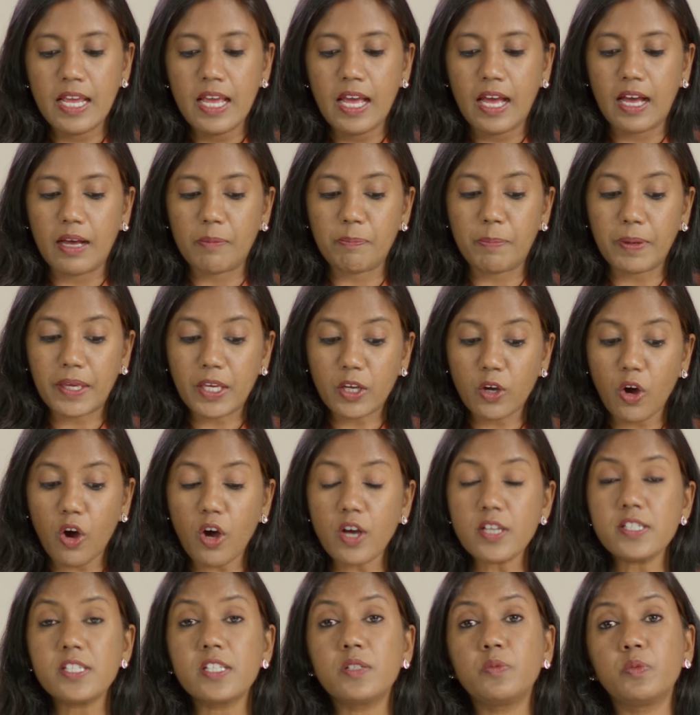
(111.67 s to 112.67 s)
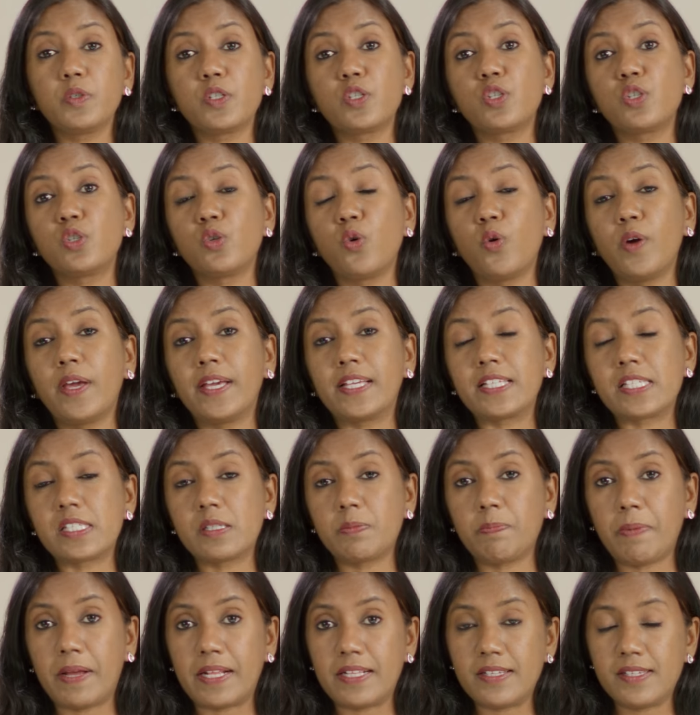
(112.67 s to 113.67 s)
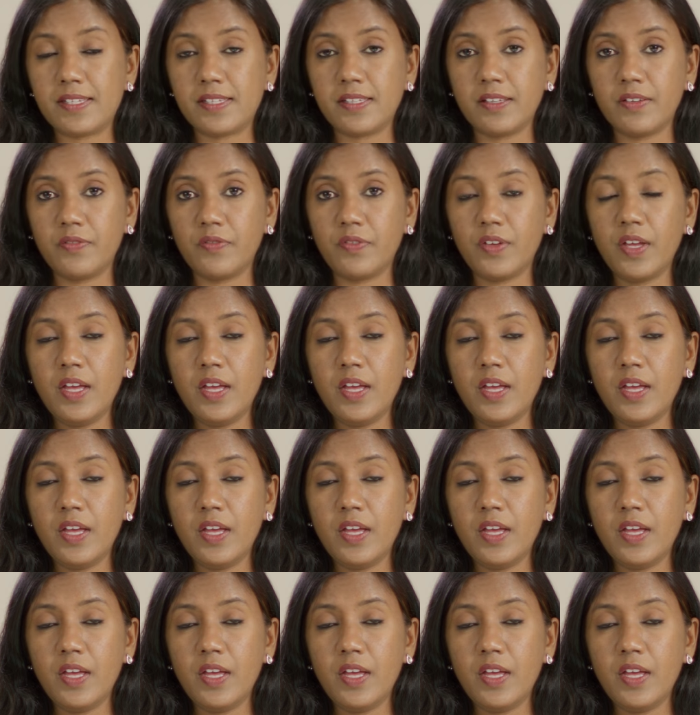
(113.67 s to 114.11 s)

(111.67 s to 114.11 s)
uh, because it was so expensive.